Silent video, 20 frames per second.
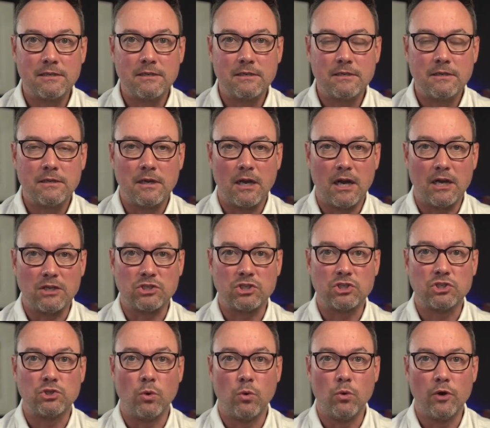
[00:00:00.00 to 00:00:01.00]
a
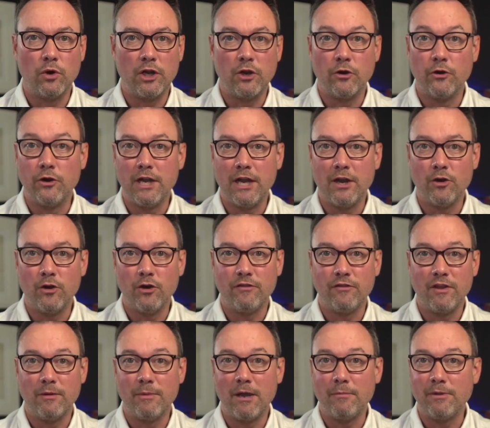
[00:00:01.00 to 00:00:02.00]
story or narrative that
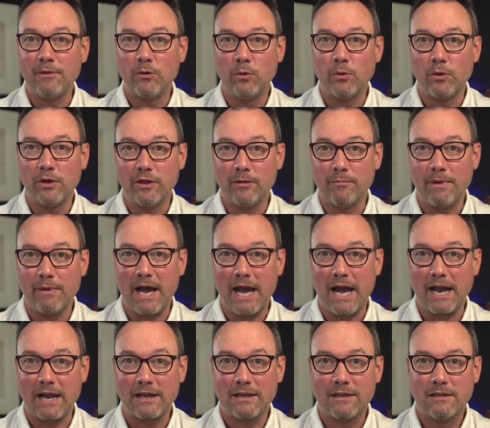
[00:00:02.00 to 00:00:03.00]
might be holding them
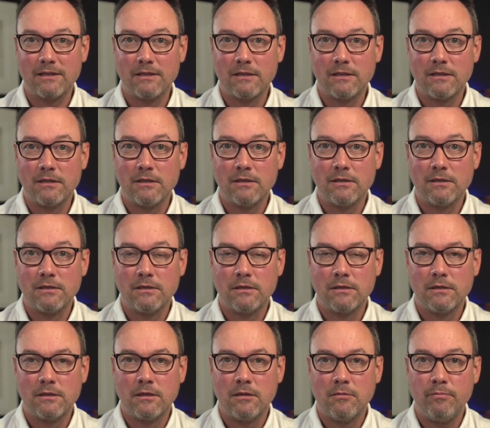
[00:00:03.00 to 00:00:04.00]
back
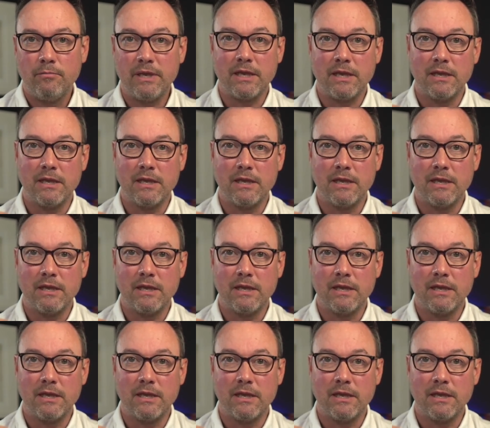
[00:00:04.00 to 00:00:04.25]
because